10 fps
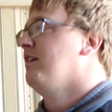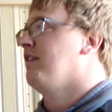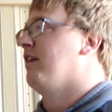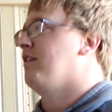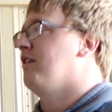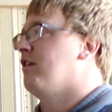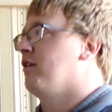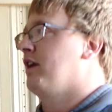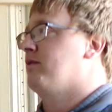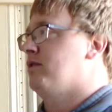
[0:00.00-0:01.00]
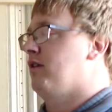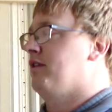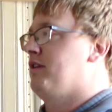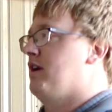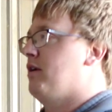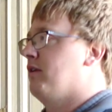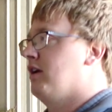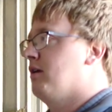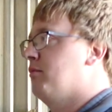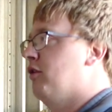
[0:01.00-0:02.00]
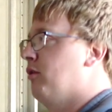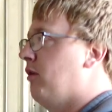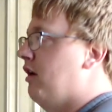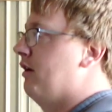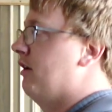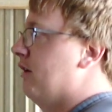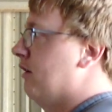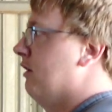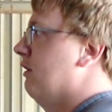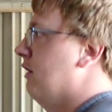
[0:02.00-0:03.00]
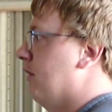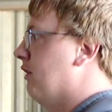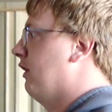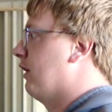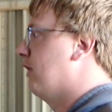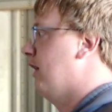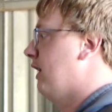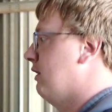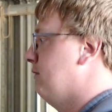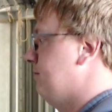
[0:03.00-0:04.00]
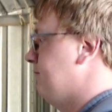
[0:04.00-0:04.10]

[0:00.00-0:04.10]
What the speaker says: Then you don't have to run to town and get more water, nothing like that.